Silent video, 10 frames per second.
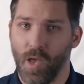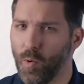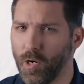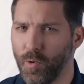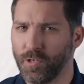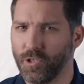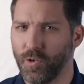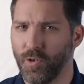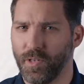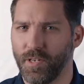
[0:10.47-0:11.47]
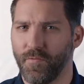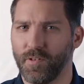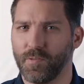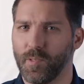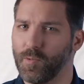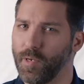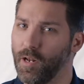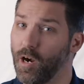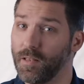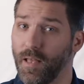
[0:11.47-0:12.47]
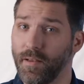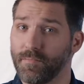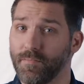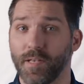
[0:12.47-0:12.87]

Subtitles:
We're going to show you the difference between hard light